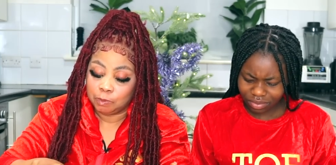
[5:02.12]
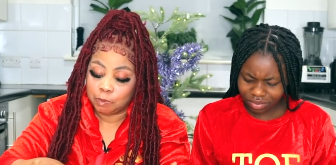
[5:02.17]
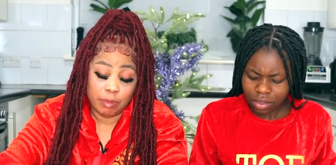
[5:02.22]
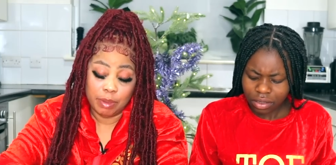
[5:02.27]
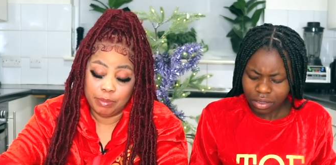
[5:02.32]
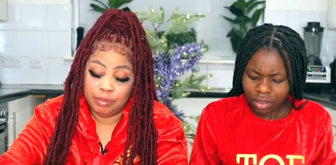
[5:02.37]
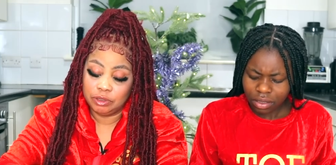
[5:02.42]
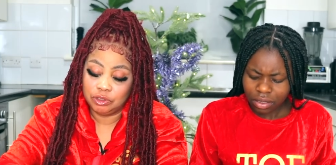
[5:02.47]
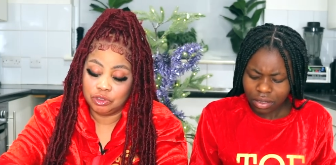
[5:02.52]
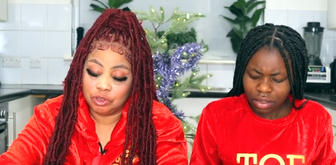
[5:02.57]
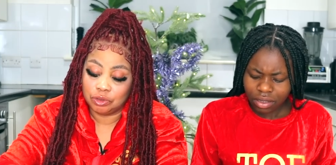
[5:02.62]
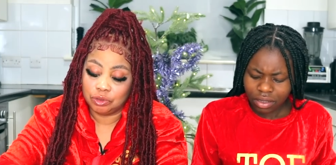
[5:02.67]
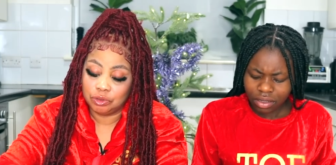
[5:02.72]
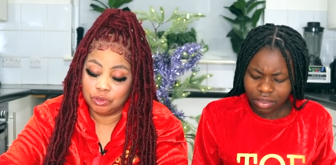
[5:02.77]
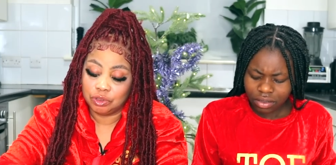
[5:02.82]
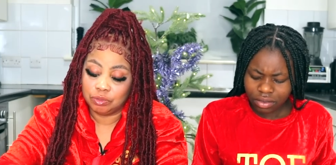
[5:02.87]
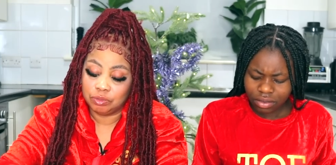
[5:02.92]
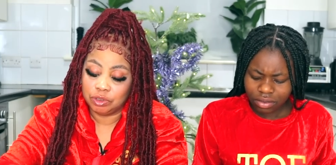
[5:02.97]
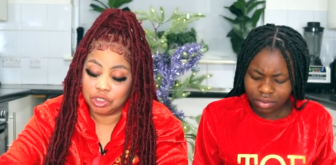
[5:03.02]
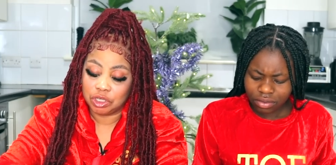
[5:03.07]
Speaker 1: Maybe it's your
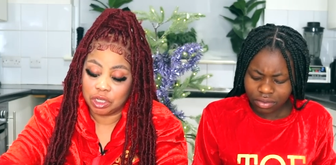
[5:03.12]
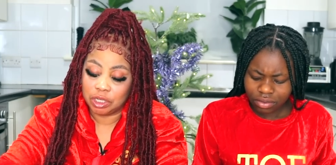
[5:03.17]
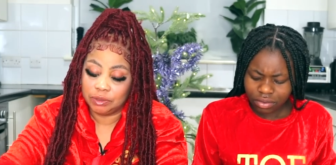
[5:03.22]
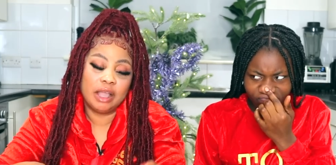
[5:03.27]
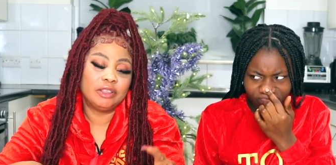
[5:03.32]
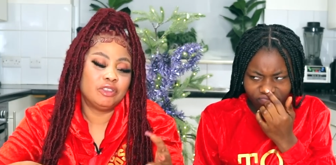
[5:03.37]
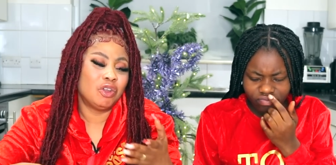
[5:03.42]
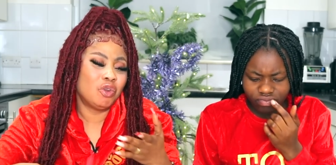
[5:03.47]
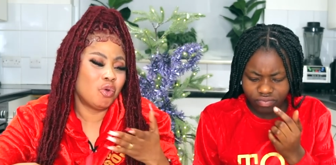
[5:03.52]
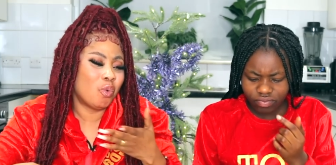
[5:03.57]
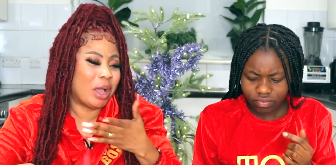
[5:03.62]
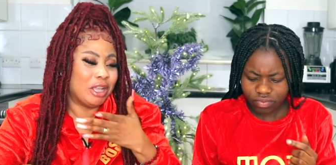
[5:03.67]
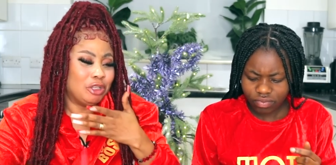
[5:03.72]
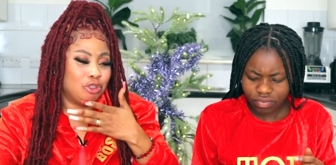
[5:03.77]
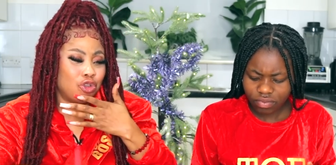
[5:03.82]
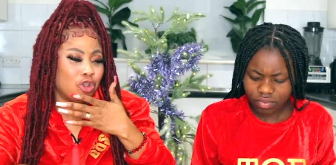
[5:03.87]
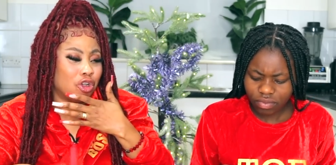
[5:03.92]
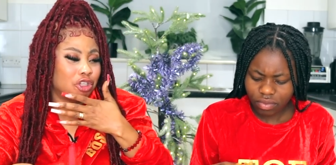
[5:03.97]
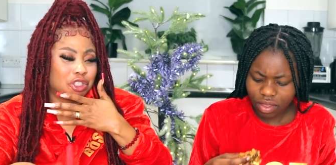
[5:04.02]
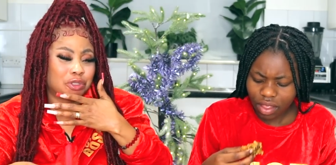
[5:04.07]
nose, Michelle. I don't know why
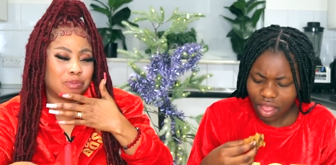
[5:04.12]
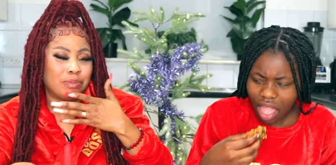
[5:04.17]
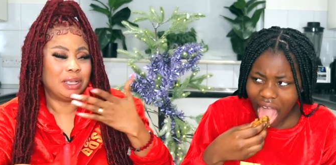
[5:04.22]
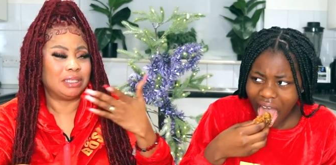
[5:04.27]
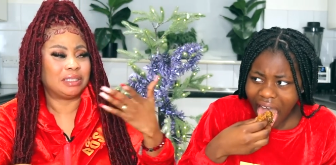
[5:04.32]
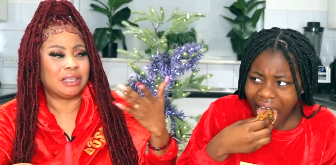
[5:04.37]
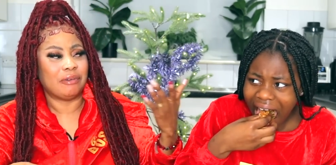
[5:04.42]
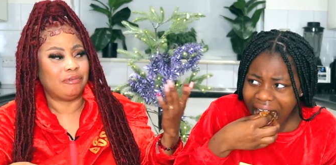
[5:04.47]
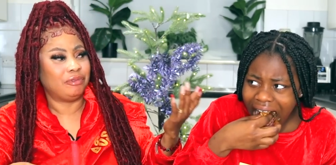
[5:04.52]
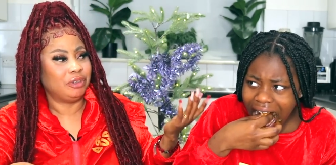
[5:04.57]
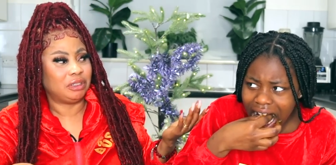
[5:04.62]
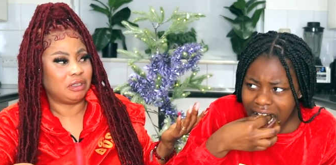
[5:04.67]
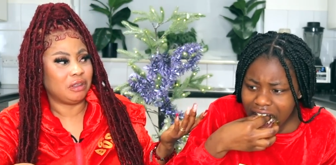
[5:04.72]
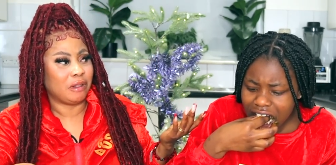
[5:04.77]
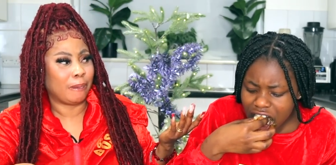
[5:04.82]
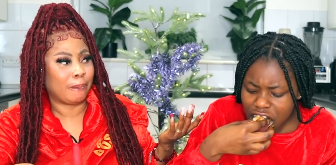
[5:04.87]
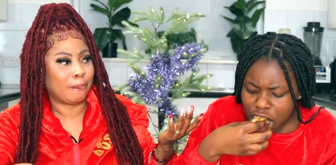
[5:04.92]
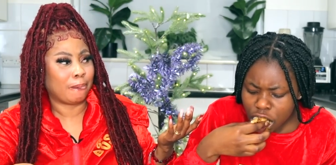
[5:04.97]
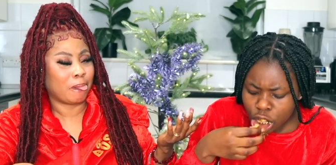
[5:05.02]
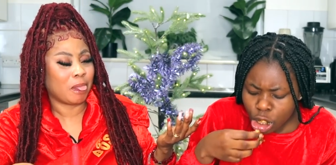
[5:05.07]
yours smells
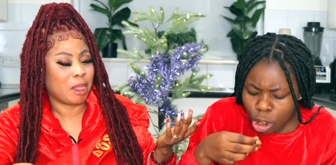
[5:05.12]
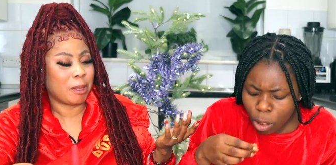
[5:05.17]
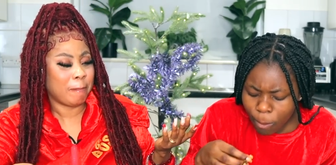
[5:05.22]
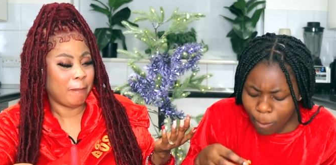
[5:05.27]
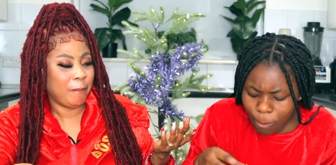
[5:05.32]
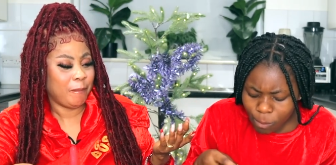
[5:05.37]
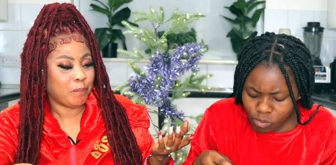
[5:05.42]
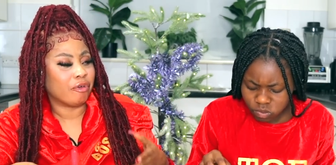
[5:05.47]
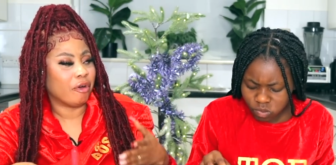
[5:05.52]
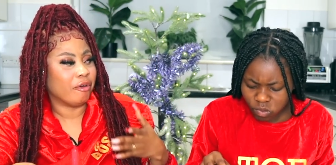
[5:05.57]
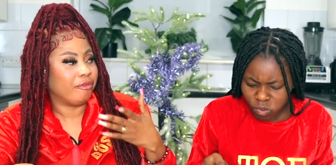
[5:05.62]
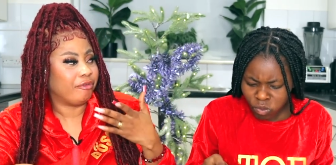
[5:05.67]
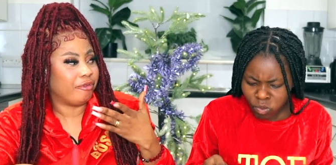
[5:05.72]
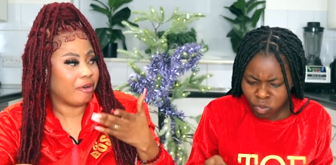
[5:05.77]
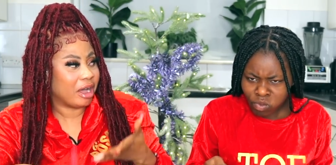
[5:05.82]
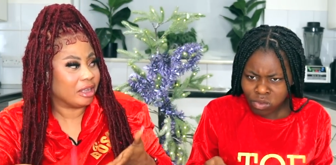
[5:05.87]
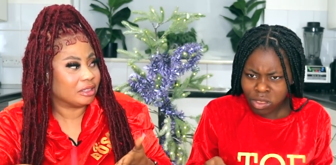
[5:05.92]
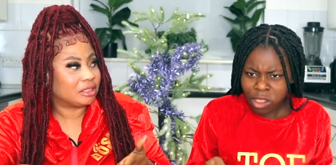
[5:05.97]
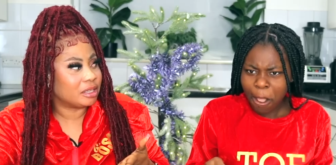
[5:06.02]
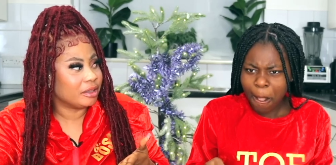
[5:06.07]
everything. From
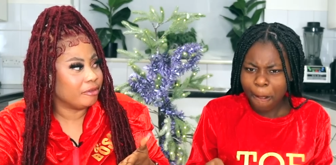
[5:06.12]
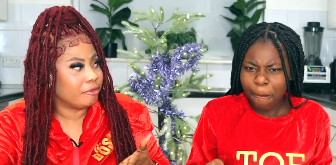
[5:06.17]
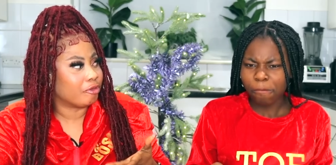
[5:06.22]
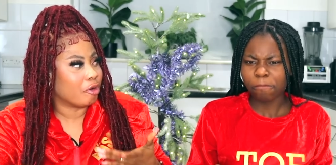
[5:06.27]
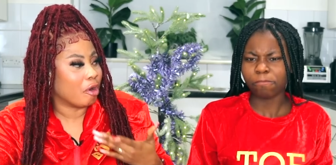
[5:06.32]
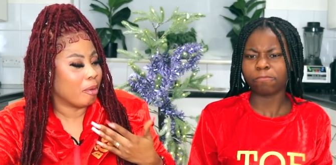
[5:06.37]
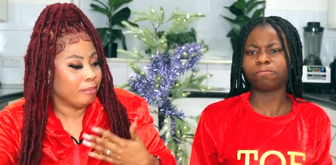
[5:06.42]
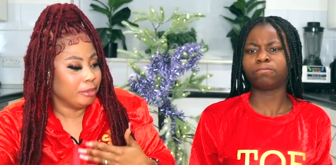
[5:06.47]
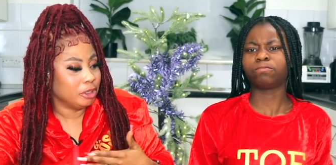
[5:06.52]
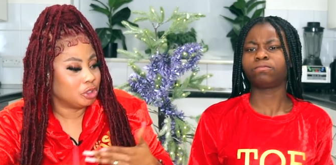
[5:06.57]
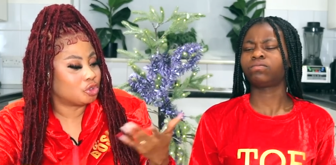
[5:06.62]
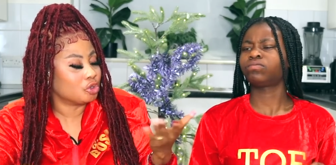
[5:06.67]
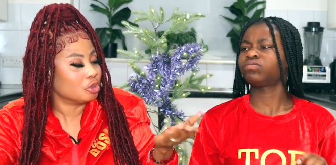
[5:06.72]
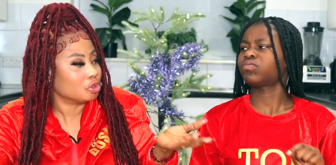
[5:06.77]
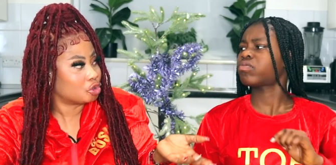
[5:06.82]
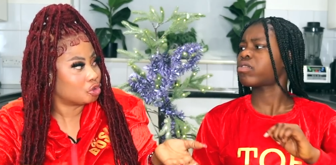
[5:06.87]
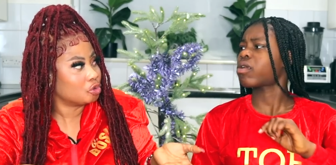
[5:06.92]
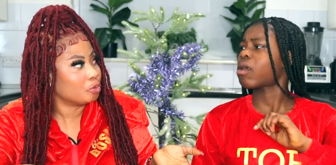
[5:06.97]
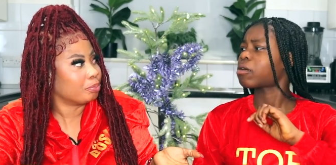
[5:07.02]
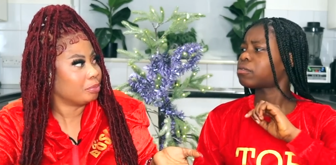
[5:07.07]
farting, from meat to
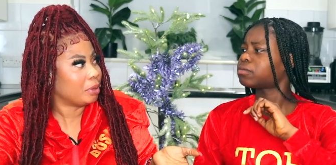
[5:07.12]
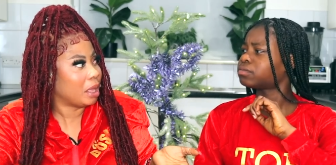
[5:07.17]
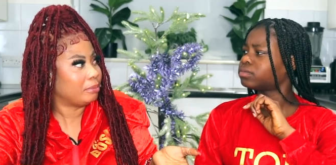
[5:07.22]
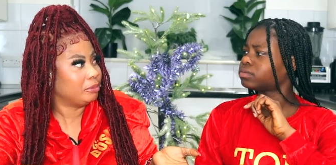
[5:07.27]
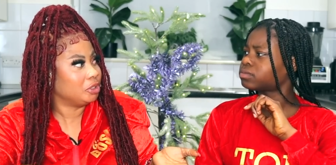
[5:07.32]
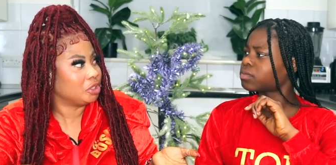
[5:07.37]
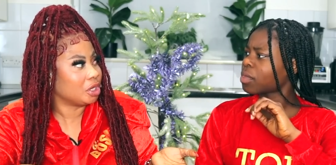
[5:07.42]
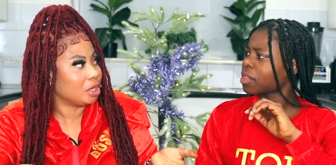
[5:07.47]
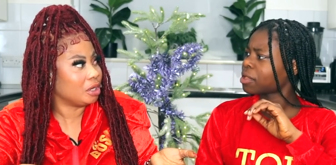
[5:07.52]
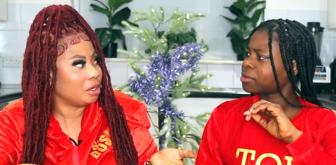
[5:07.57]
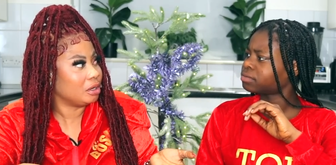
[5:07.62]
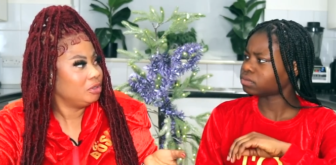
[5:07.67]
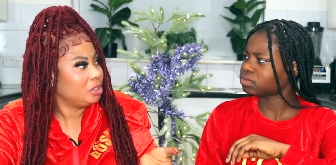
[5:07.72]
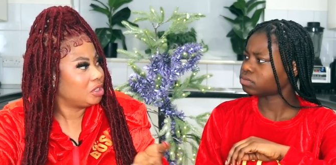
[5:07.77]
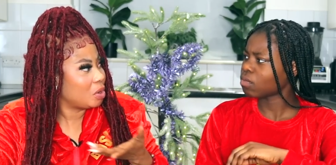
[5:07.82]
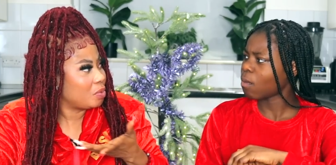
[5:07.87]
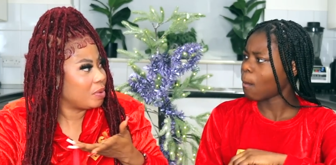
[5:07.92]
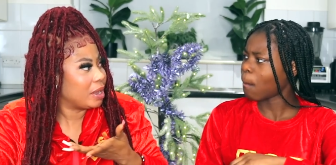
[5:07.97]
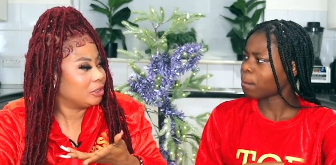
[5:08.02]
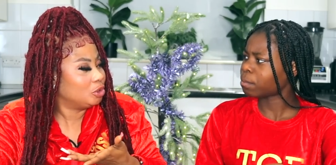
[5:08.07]
soup now, Michelle.
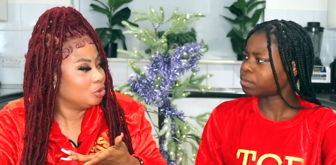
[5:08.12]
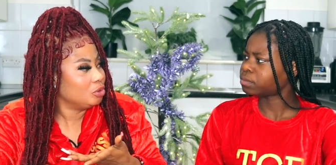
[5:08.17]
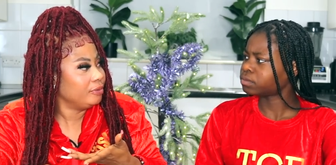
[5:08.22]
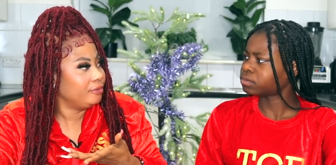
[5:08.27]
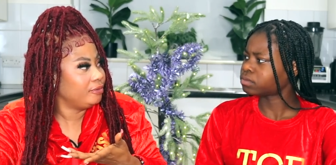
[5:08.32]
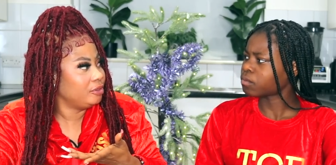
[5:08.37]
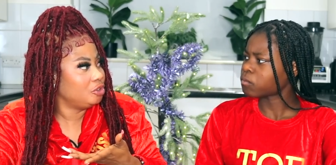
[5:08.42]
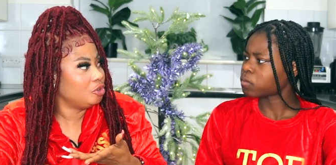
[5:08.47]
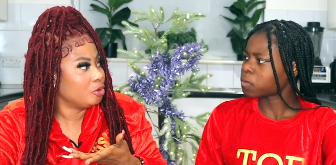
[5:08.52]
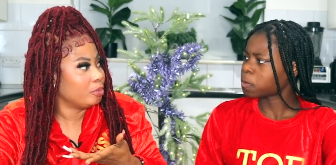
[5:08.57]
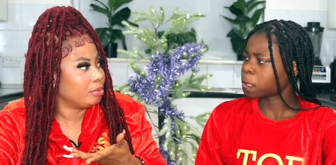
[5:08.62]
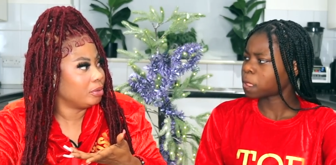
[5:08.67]
Michelle, we are doing video,